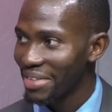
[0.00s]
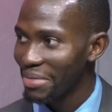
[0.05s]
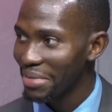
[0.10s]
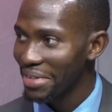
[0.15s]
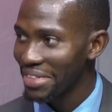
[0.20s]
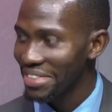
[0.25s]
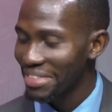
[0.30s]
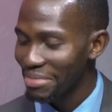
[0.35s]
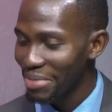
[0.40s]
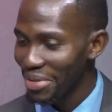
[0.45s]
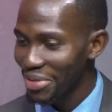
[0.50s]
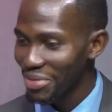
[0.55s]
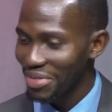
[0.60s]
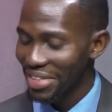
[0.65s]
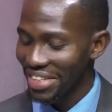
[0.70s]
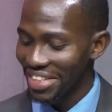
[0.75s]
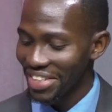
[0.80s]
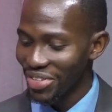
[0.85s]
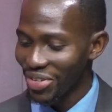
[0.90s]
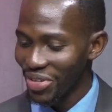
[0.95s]
But
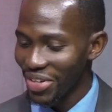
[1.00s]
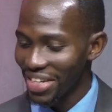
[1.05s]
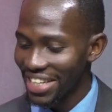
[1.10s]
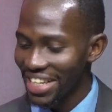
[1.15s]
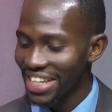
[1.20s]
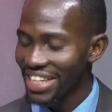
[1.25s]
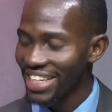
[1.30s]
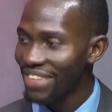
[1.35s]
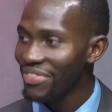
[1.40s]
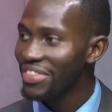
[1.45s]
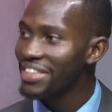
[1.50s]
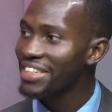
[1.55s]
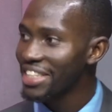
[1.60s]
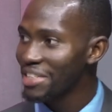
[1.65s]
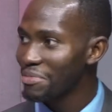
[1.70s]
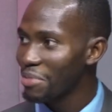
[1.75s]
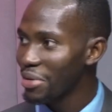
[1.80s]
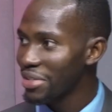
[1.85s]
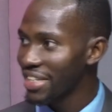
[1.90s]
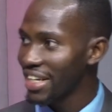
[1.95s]
you know, in giving the
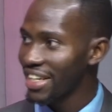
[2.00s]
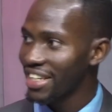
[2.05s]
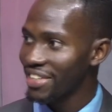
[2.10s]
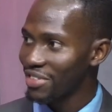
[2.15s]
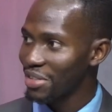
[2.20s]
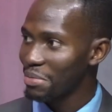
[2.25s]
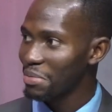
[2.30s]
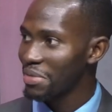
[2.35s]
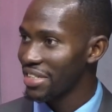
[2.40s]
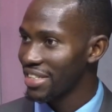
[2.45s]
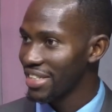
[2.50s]
response, I have to